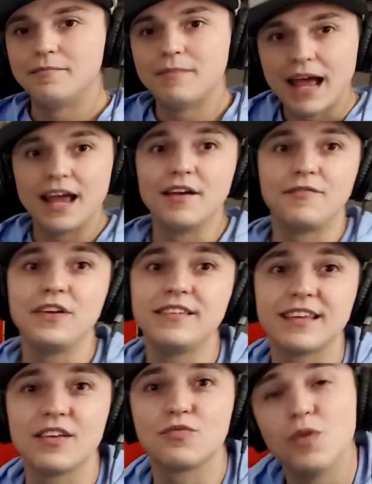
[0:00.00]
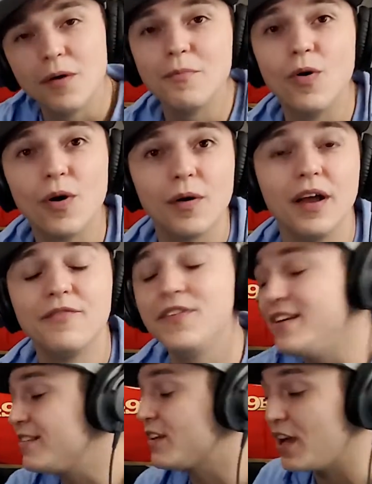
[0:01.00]
Man, if he says one more, if
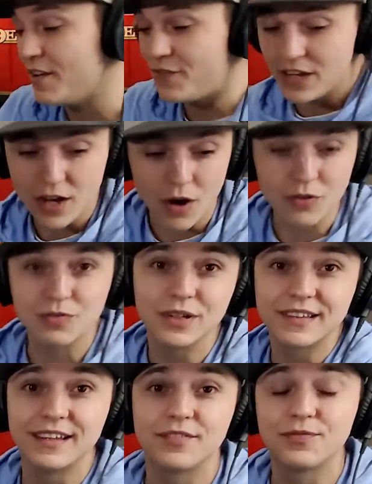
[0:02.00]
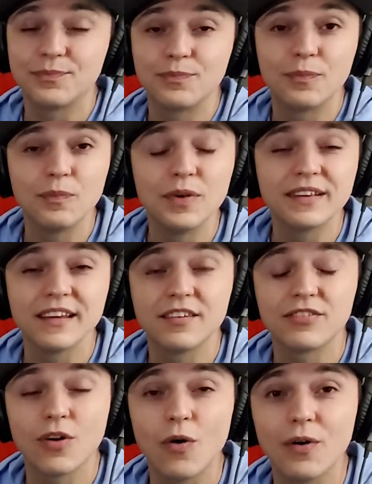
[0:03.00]
he's if he goes with this with
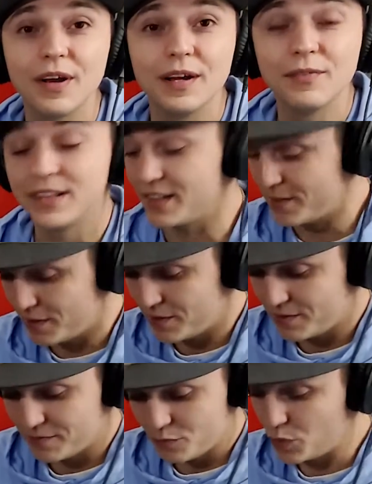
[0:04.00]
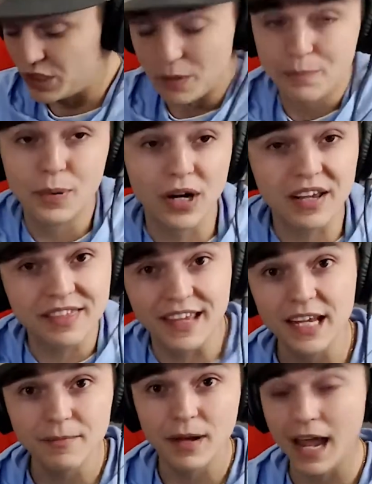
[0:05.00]
this story with the with the book
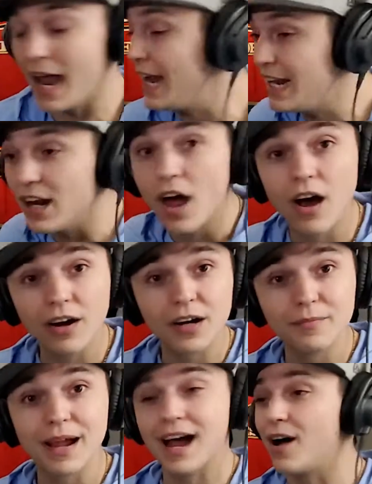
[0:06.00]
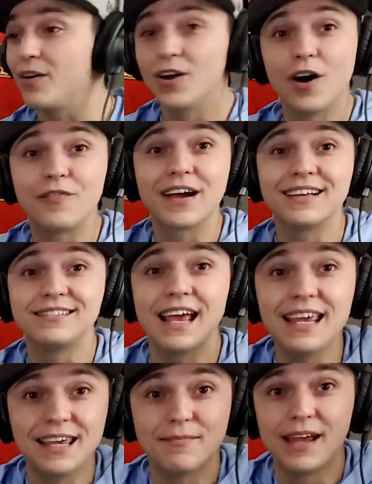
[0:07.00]
theme any longer, man. I don't know if I can
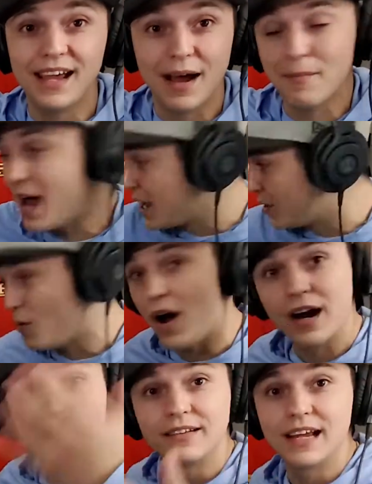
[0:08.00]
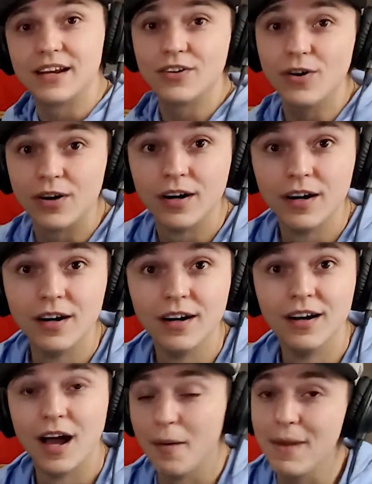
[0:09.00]
take it, man. I'm gonna have to walk out that door.
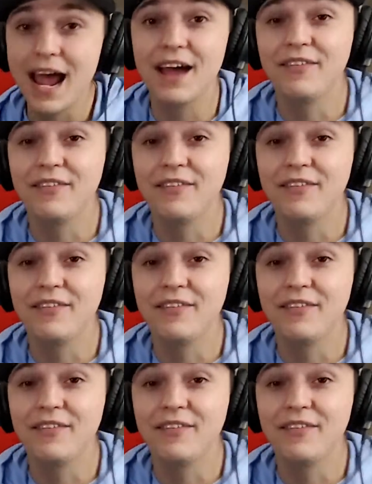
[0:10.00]
I'm gonna